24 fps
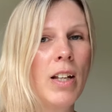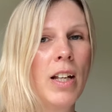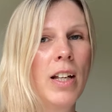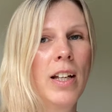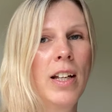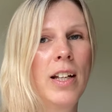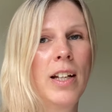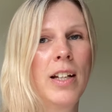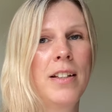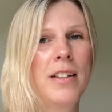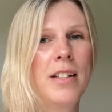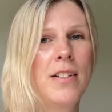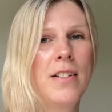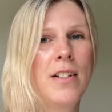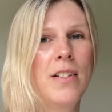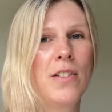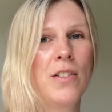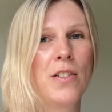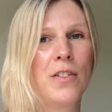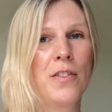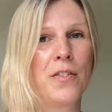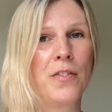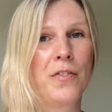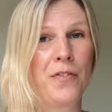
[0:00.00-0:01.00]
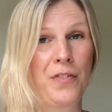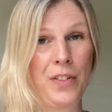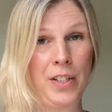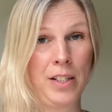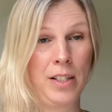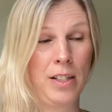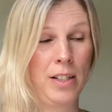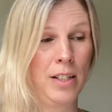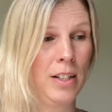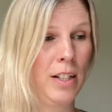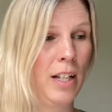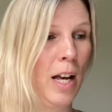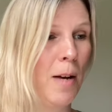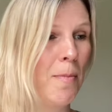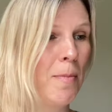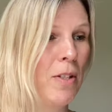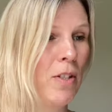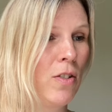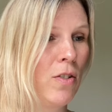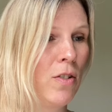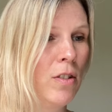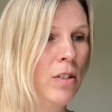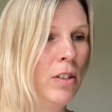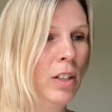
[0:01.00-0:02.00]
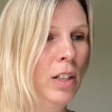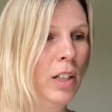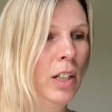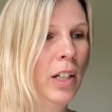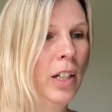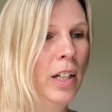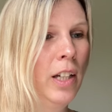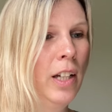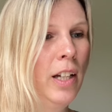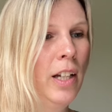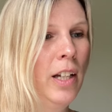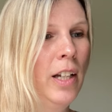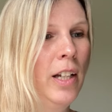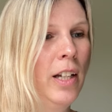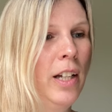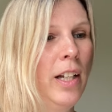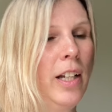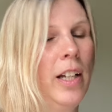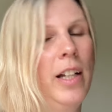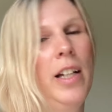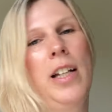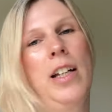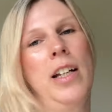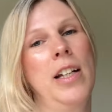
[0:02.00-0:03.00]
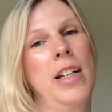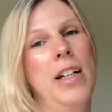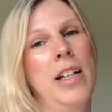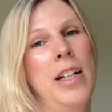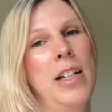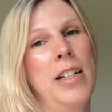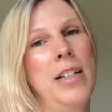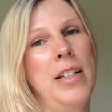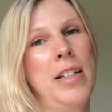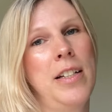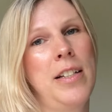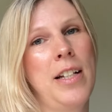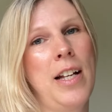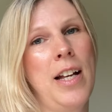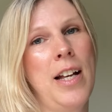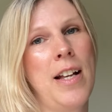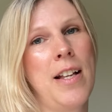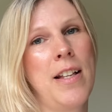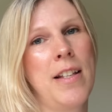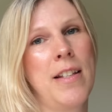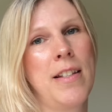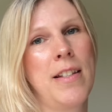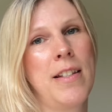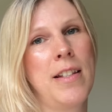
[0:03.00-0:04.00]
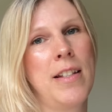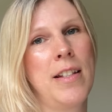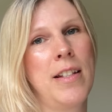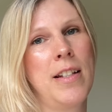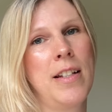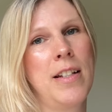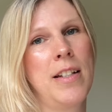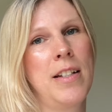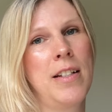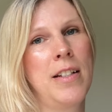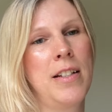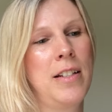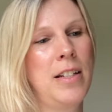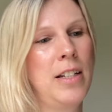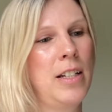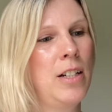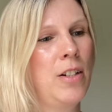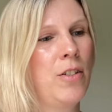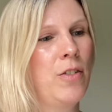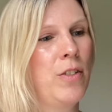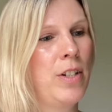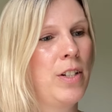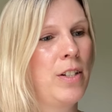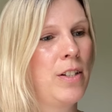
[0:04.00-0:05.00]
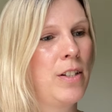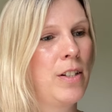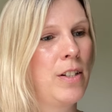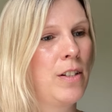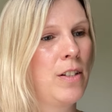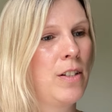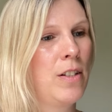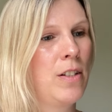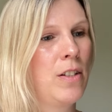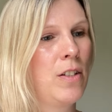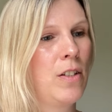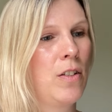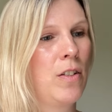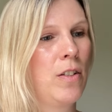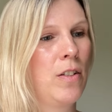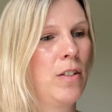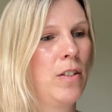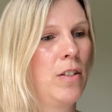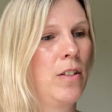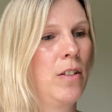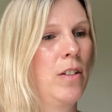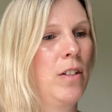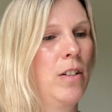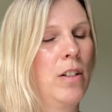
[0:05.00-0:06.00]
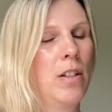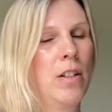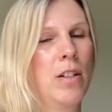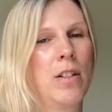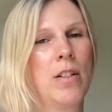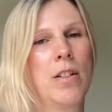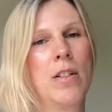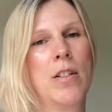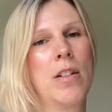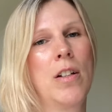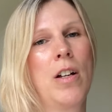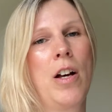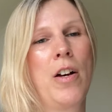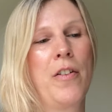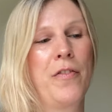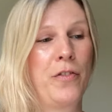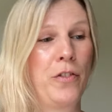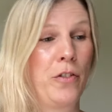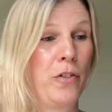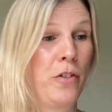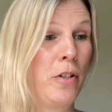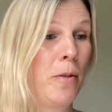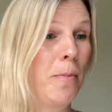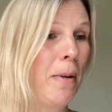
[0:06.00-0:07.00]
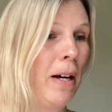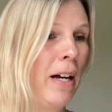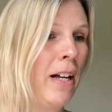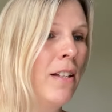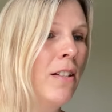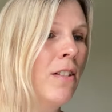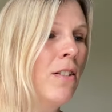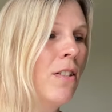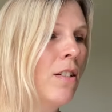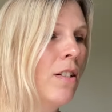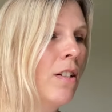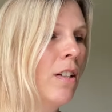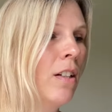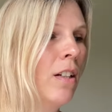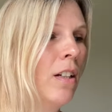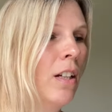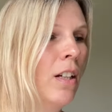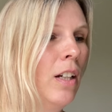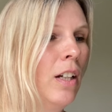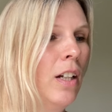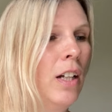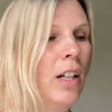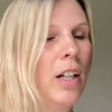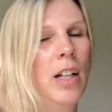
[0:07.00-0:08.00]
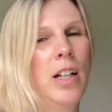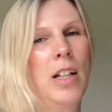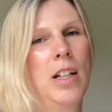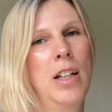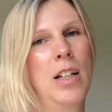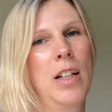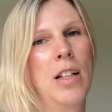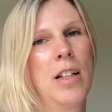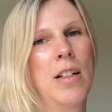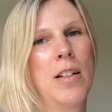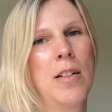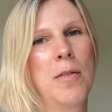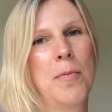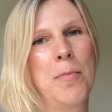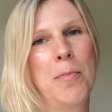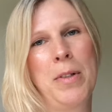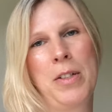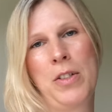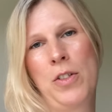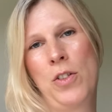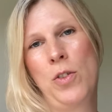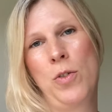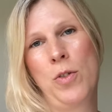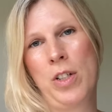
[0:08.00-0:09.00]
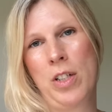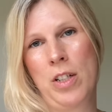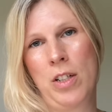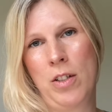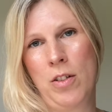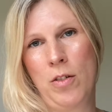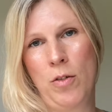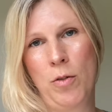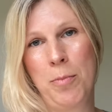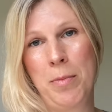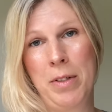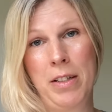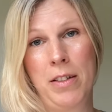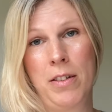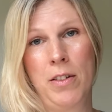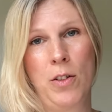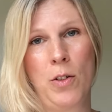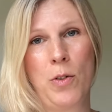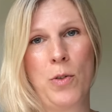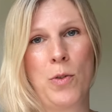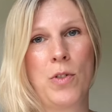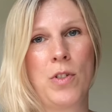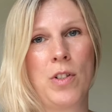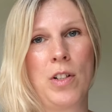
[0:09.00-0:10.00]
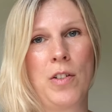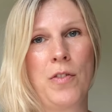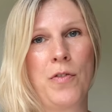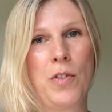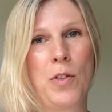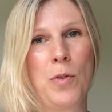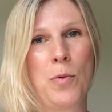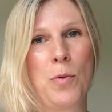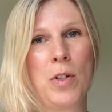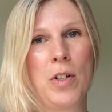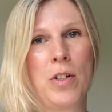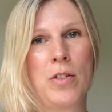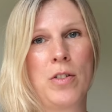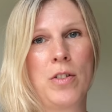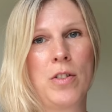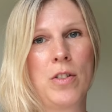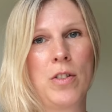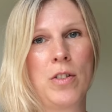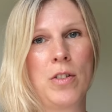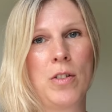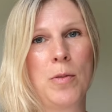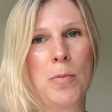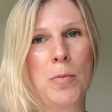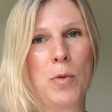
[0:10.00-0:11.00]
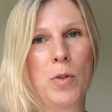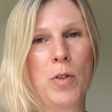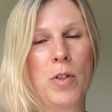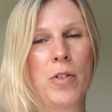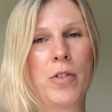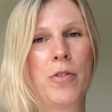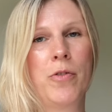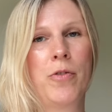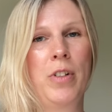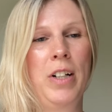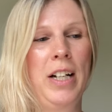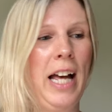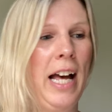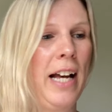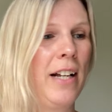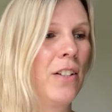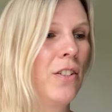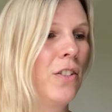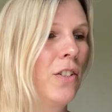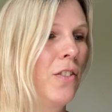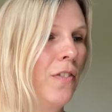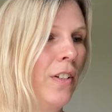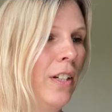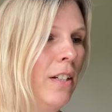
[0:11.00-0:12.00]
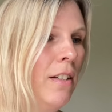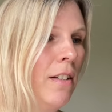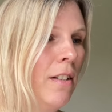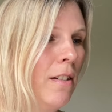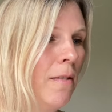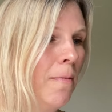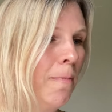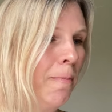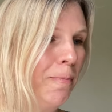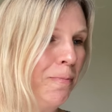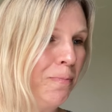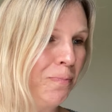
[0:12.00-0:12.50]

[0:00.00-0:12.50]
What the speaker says: And this is a fitted camisole, and it has decreases after the bust, but you can omit those if you want a more relaxed fit.